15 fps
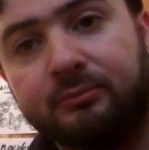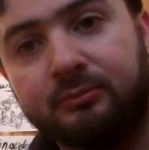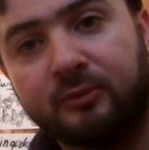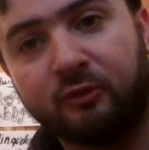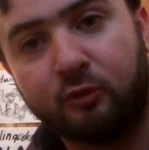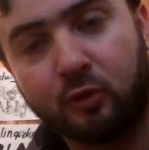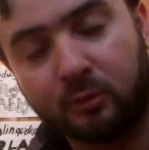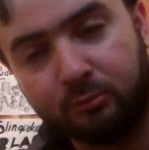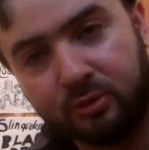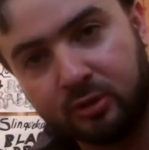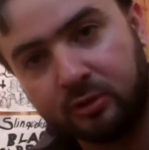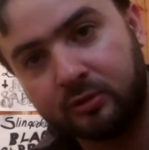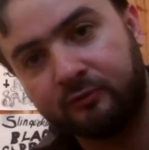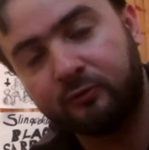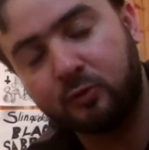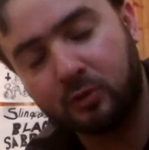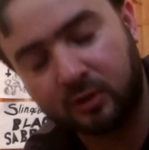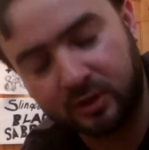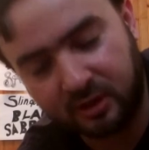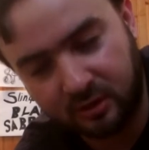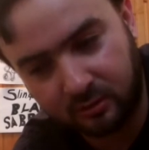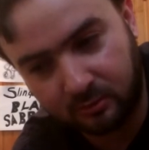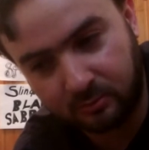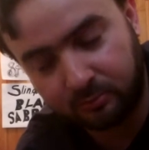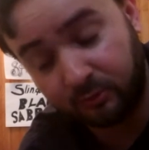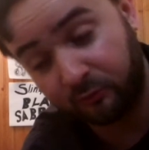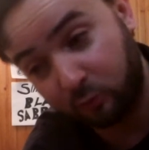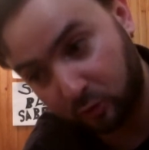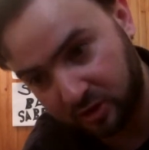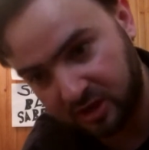Before
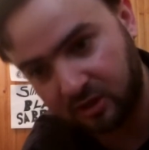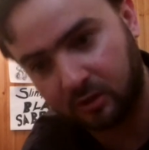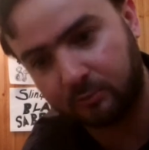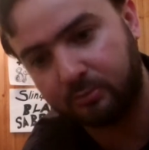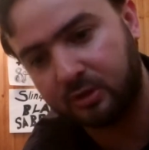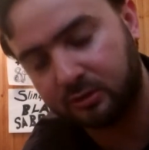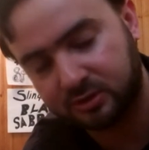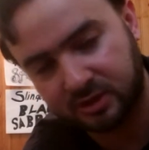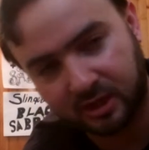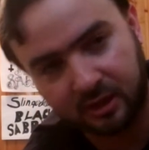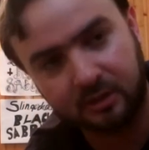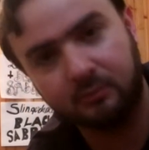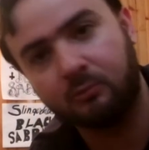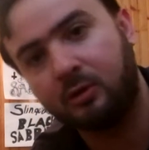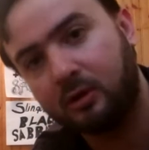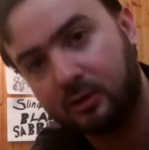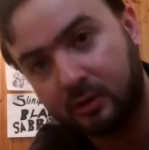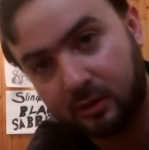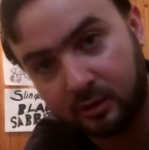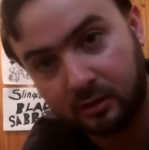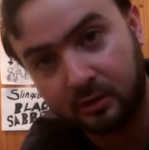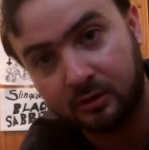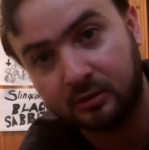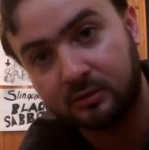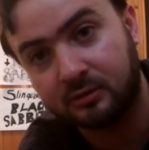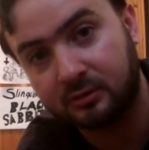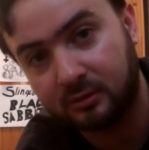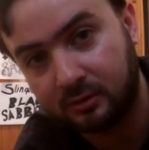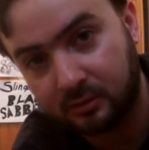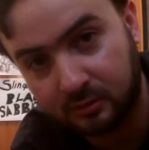you hear Bill saying 1,
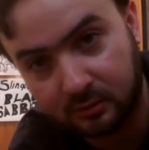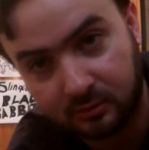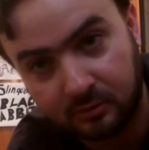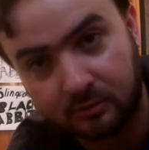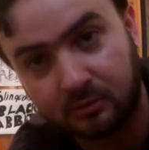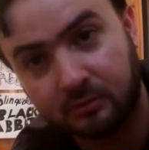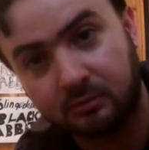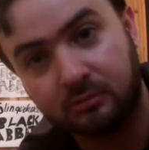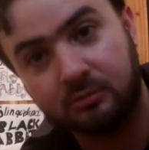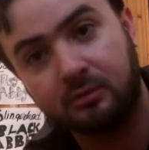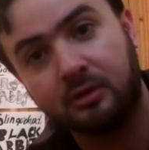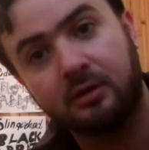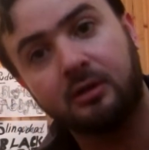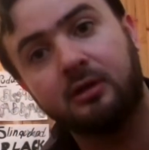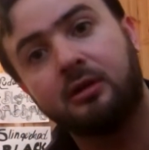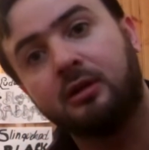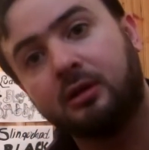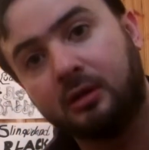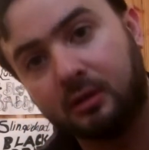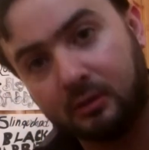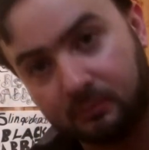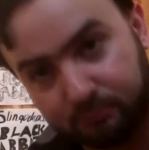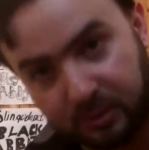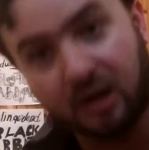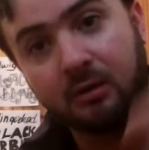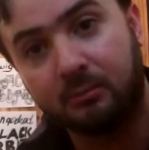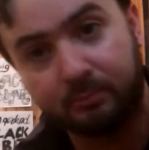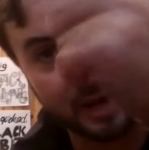2, 3, boom,